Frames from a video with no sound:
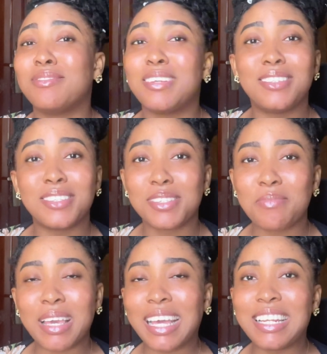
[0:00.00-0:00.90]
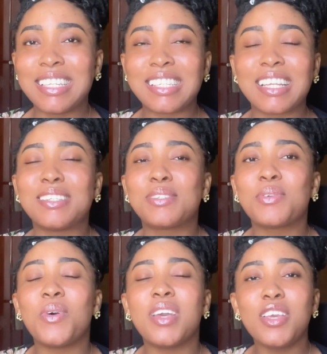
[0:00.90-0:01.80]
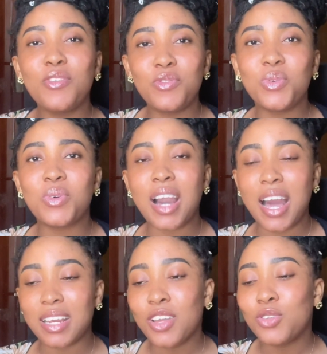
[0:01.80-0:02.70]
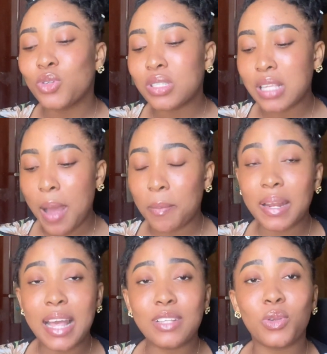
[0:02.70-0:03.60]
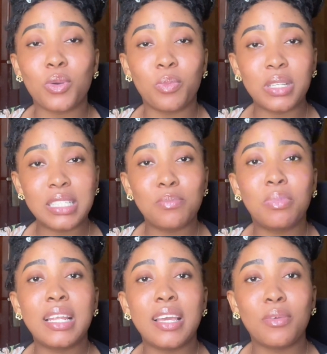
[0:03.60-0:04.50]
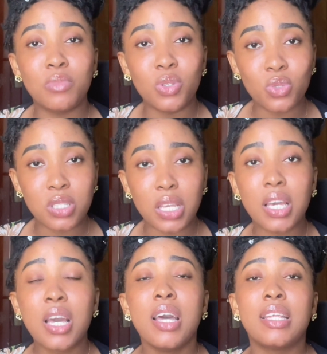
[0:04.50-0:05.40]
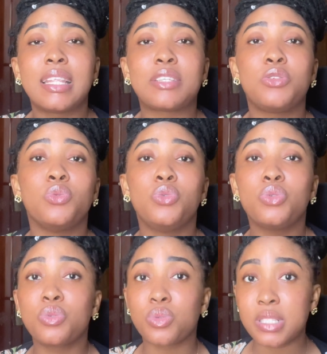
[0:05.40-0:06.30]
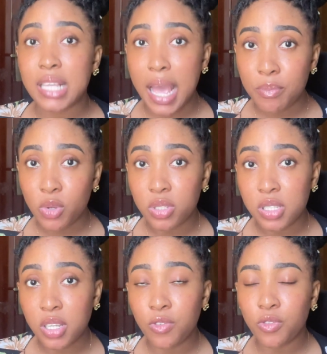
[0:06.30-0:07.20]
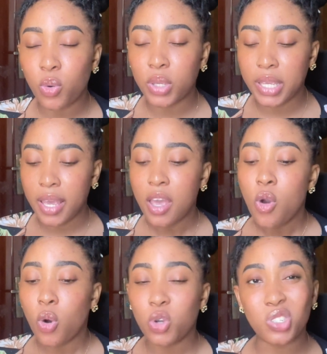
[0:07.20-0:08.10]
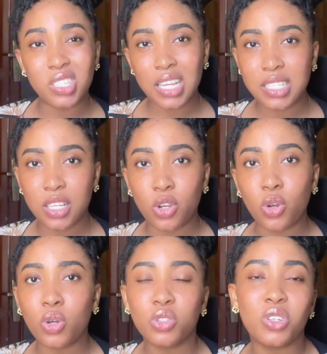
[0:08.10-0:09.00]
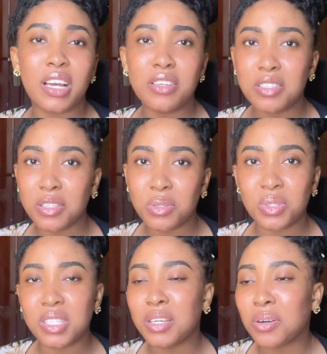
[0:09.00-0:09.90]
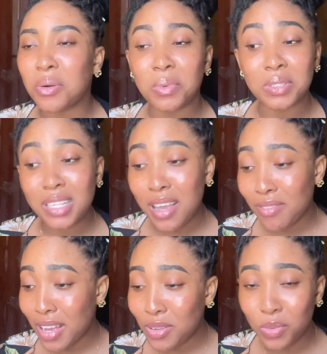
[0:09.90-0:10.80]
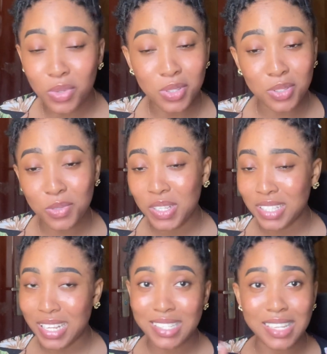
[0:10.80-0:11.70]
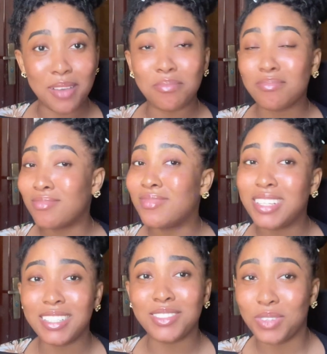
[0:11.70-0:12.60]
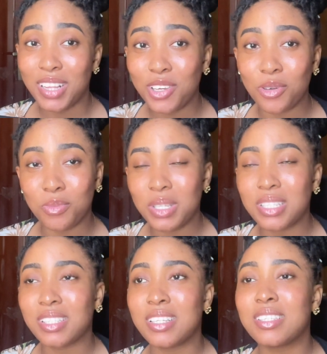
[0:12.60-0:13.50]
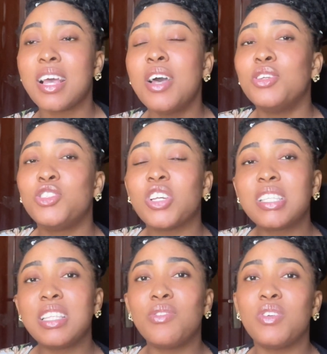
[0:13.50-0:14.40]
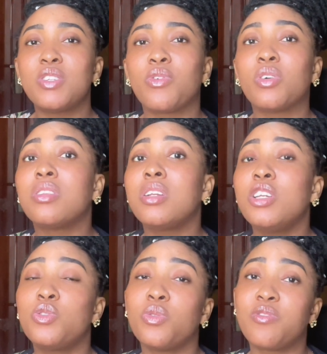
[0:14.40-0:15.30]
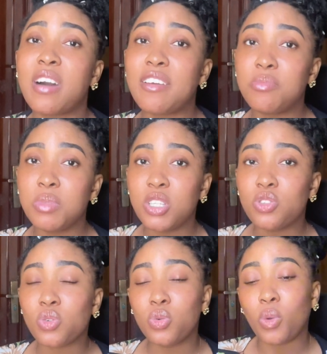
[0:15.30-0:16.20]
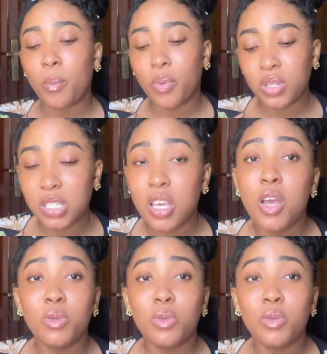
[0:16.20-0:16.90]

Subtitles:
it doesn't make any sense. So if you can just apply it on your body, play music that you use to time yourself, okay, or you set a clock. You can use it to think of whatever you want to do in that time. It's really your business. Just leave it for 3 to 5 minutes on your body,